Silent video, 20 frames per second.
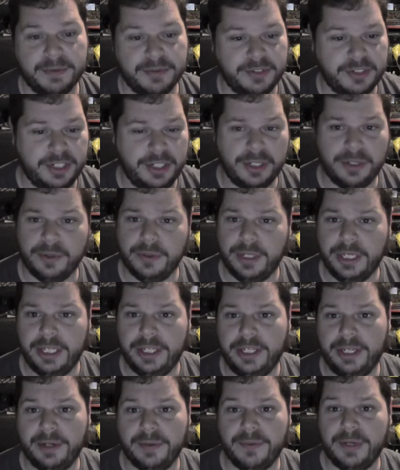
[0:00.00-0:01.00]
It was, you know,
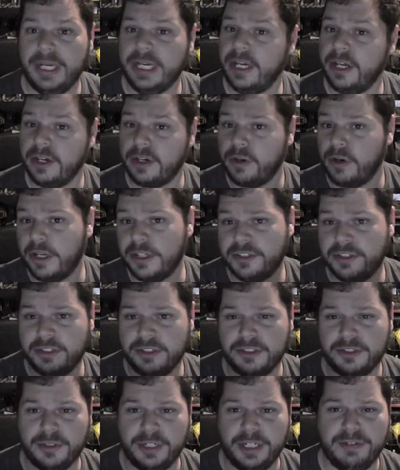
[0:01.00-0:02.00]
in the arena across
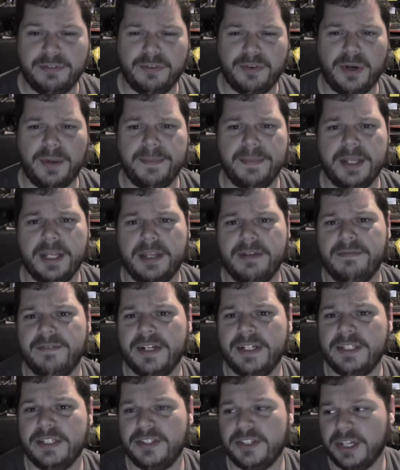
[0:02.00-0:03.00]
the street from the
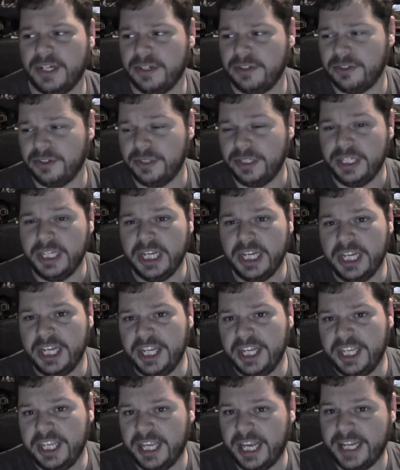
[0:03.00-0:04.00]
convention center, so you,
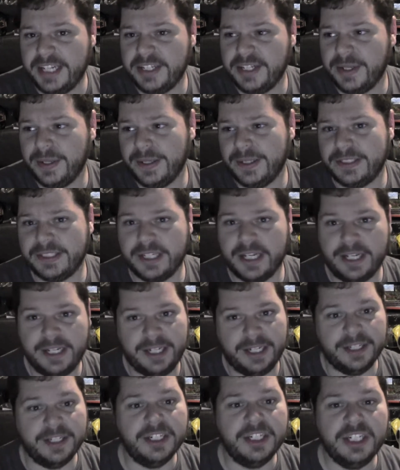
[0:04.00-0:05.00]
you had to go outside
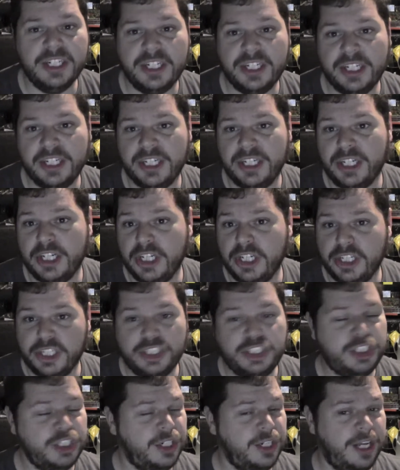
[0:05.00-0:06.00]
and,
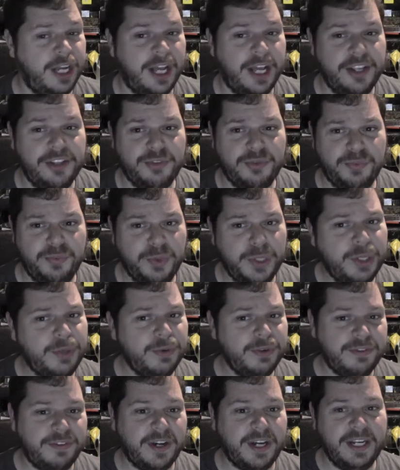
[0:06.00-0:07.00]
as we
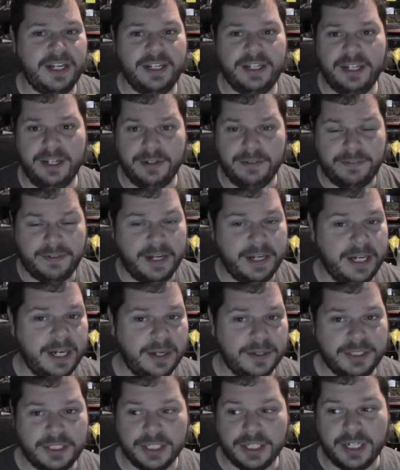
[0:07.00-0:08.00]
would find, you know, find
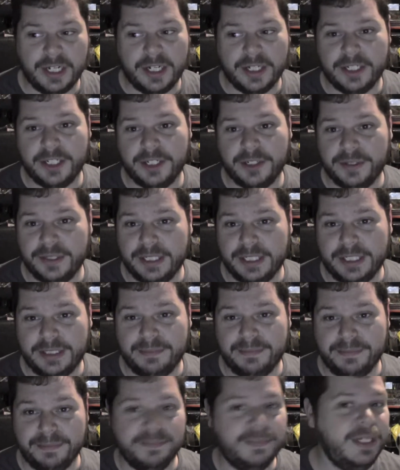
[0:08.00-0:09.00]
out, Chicago
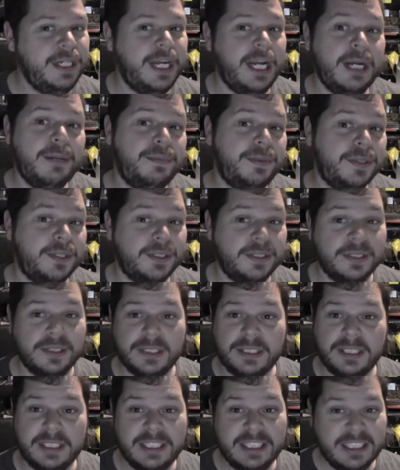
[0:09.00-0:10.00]
in
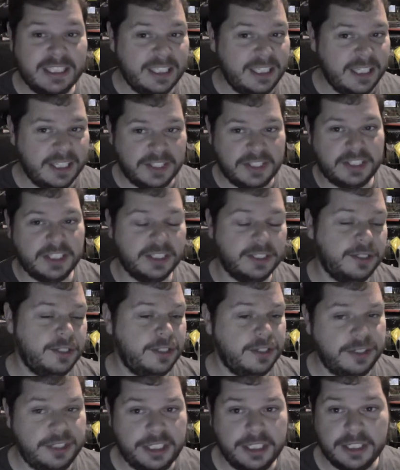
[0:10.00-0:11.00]
mid-April is still a
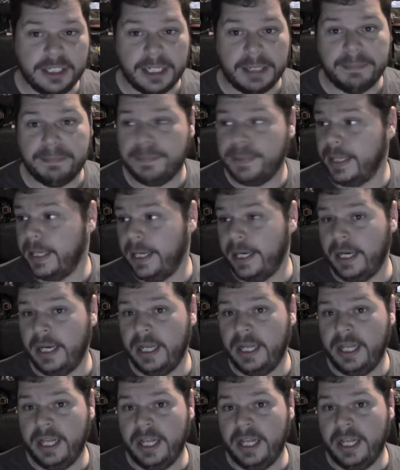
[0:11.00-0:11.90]
little chilly. But